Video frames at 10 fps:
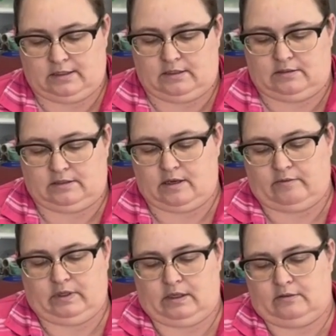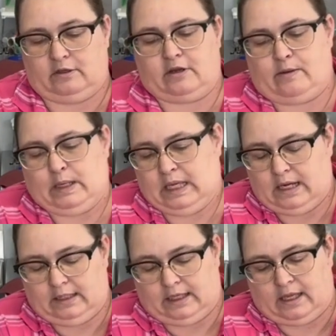It's not really, they're coming in
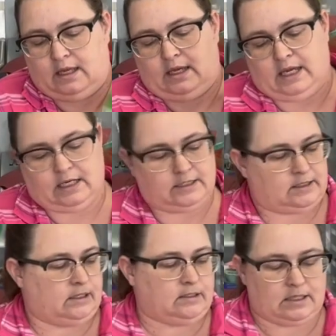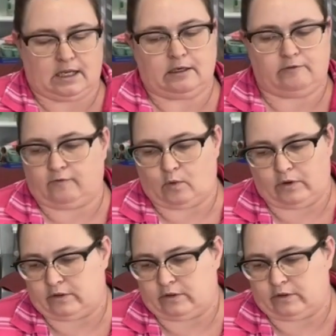at like 86, 84.